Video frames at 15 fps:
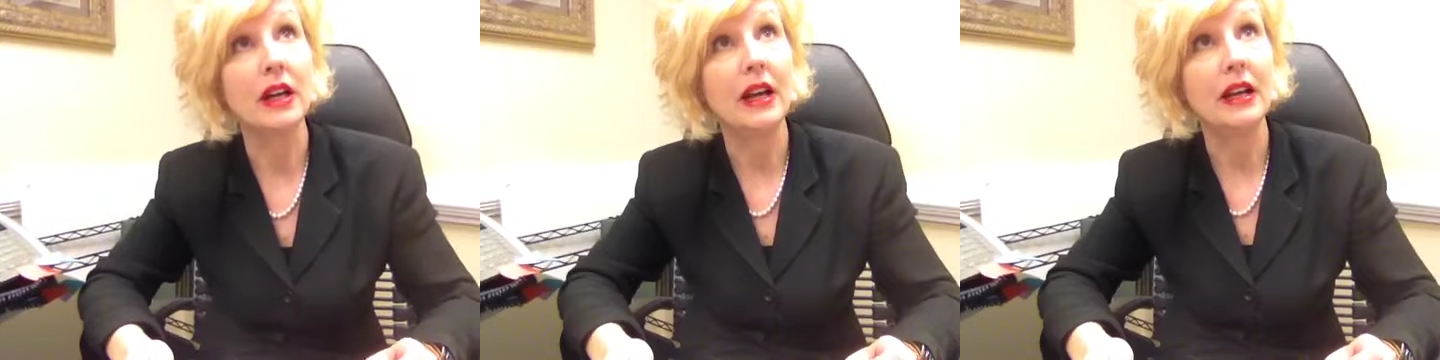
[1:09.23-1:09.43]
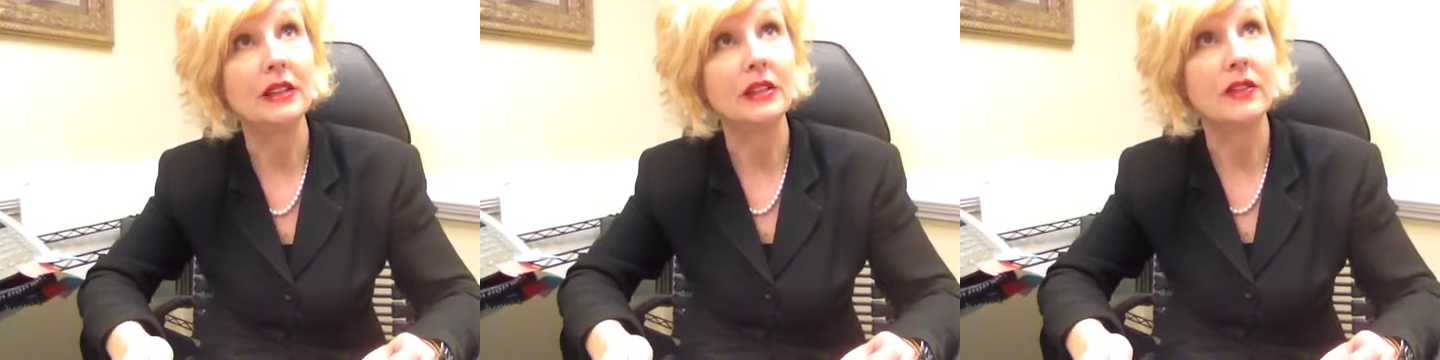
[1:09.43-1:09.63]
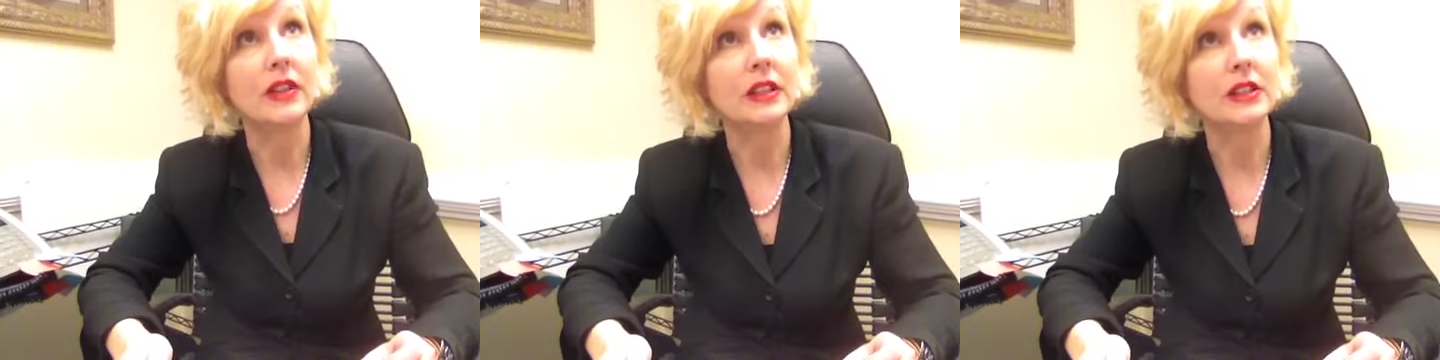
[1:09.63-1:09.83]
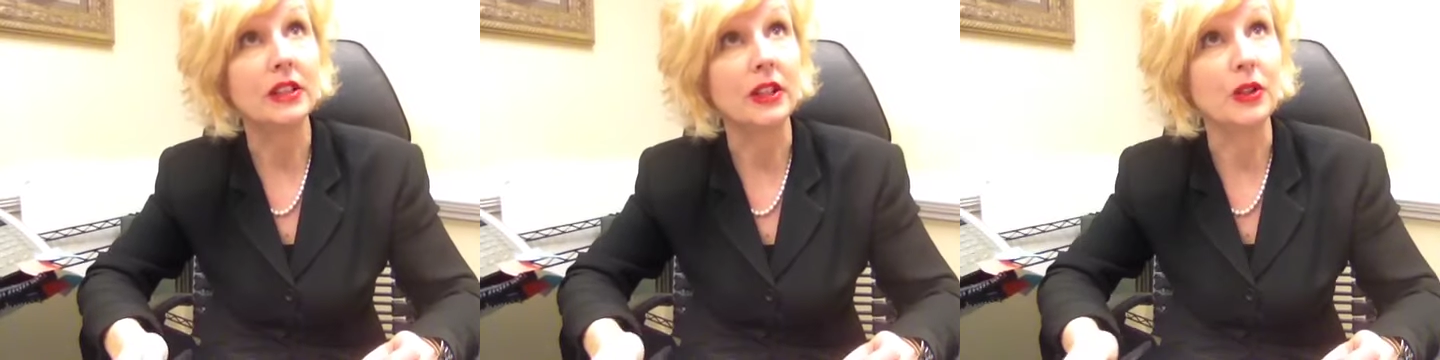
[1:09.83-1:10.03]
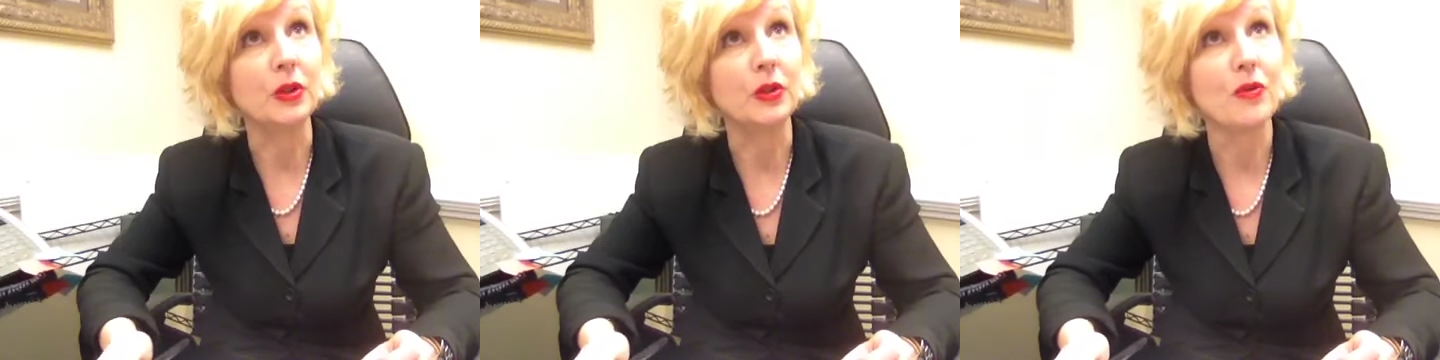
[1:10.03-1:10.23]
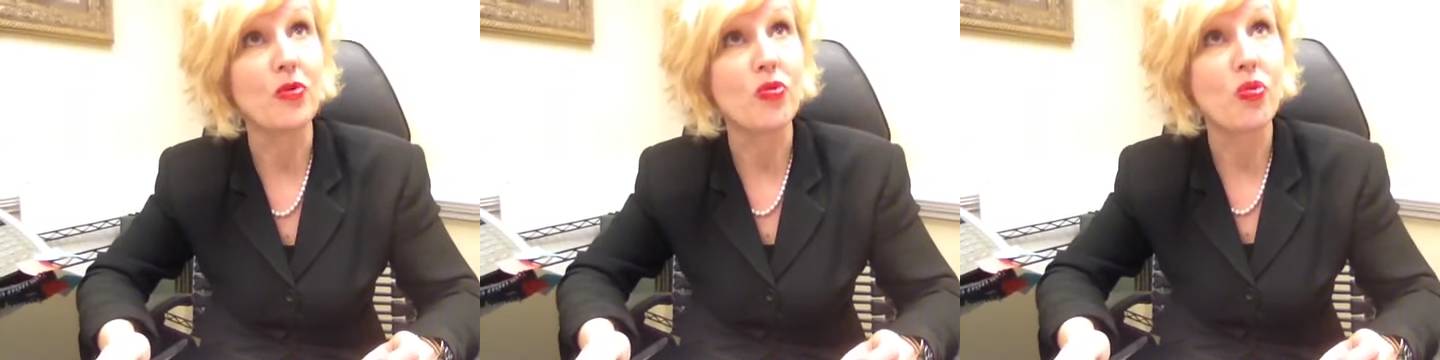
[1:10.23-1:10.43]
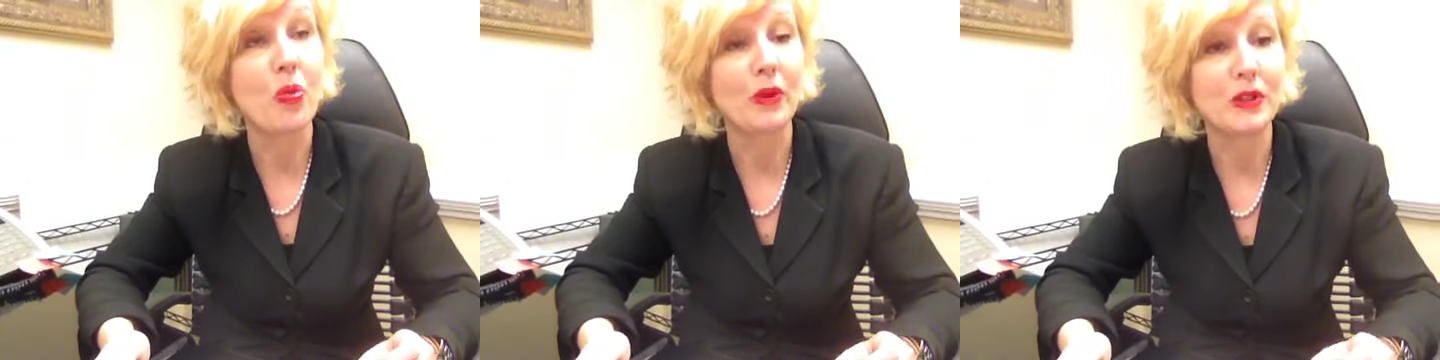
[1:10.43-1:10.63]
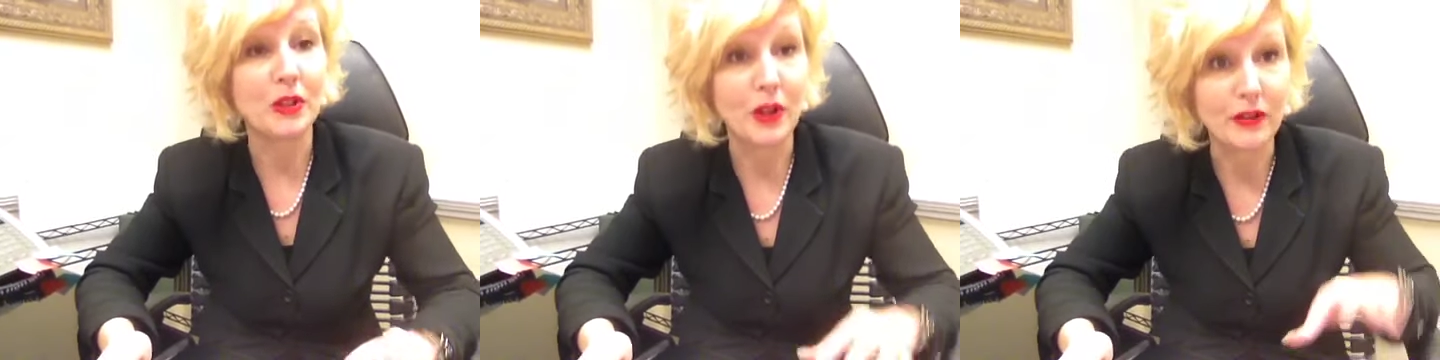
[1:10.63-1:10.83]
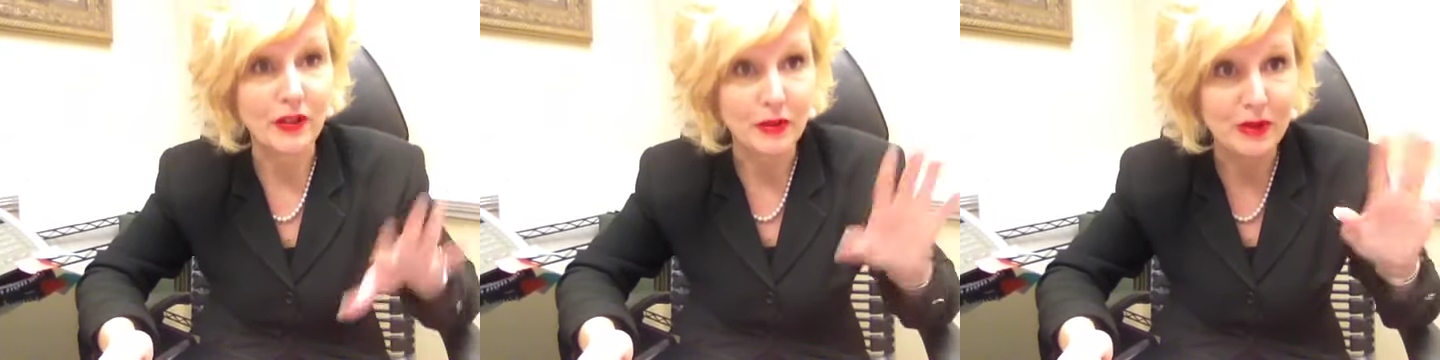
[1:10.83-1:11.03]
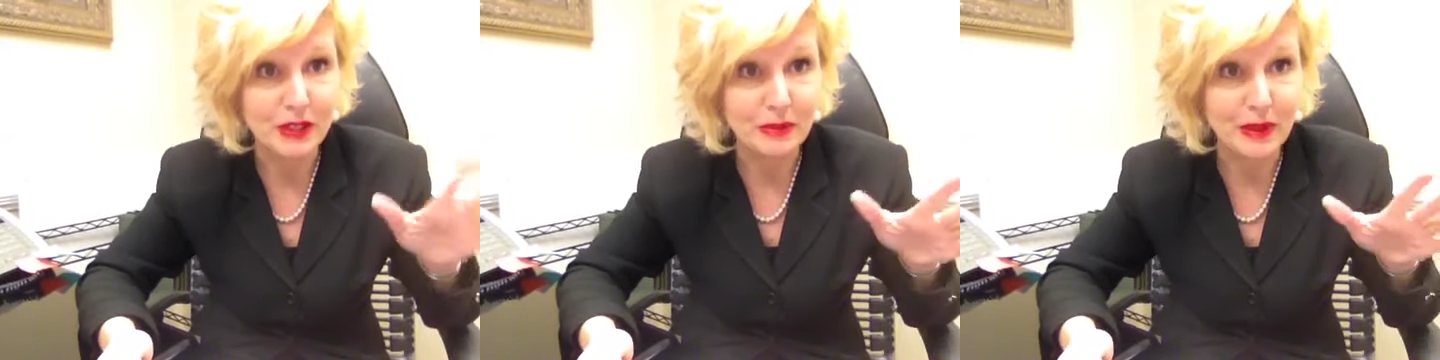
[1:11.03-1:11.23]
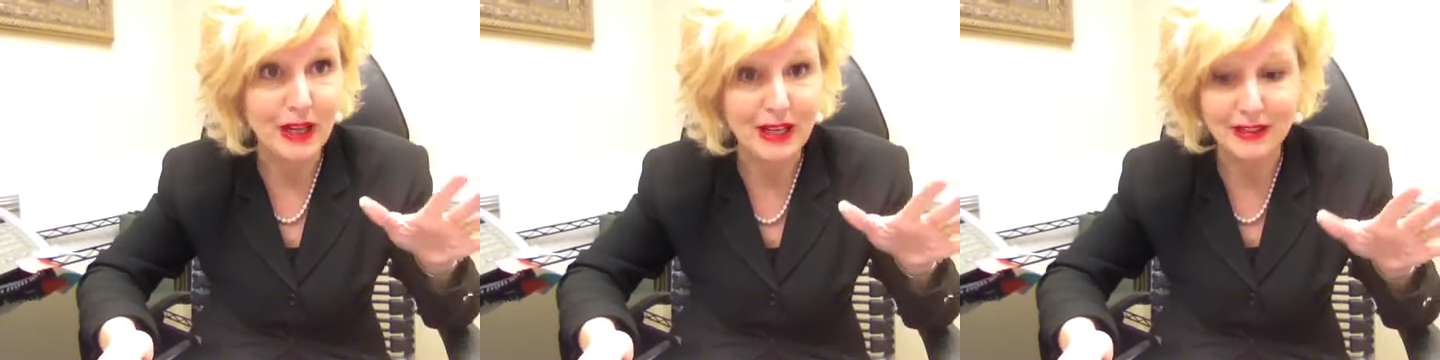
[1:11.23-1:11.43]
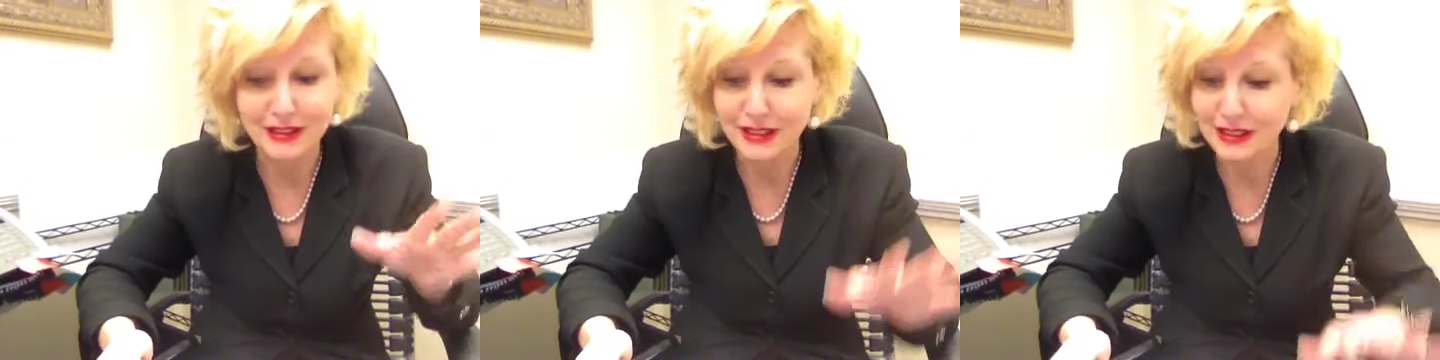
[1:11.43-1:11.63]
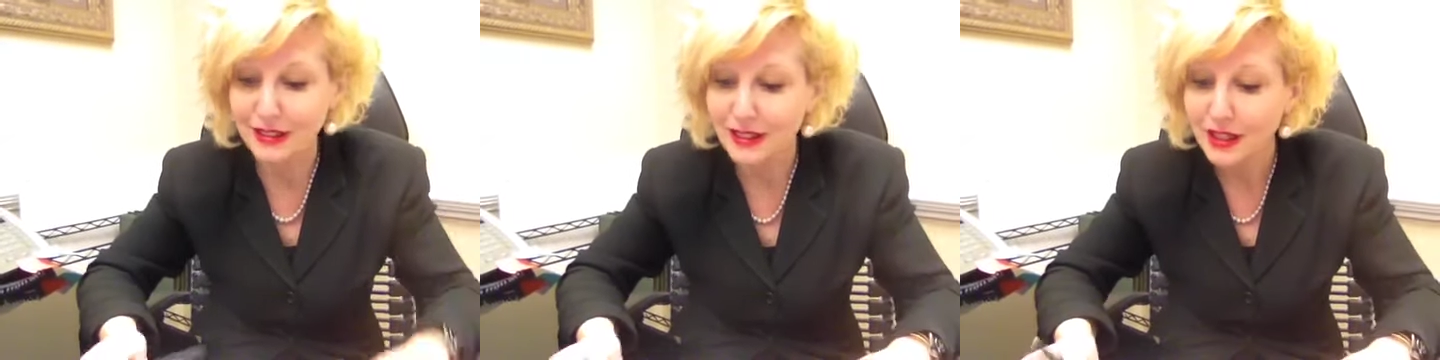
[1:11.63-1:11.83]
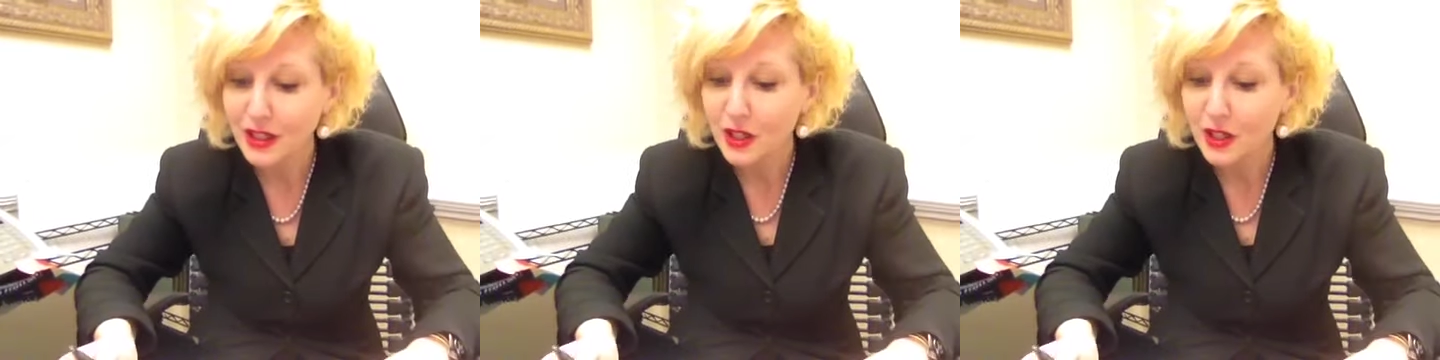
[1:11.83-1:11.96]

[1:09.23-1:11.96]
Azevedo, sorry if I mispronounce it,